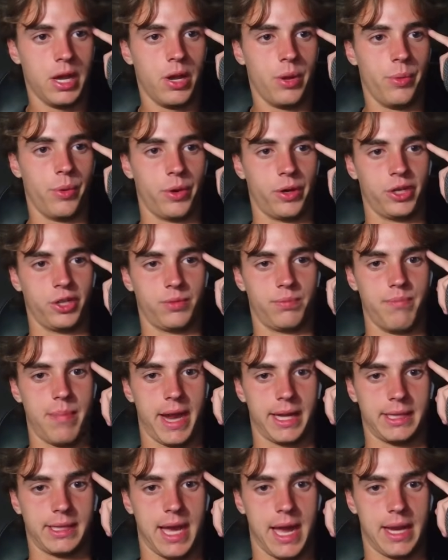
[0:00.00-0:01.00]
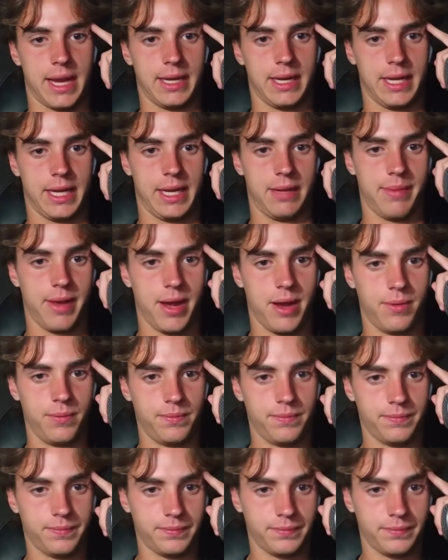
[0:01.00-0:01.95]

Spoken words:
We want to just make that email.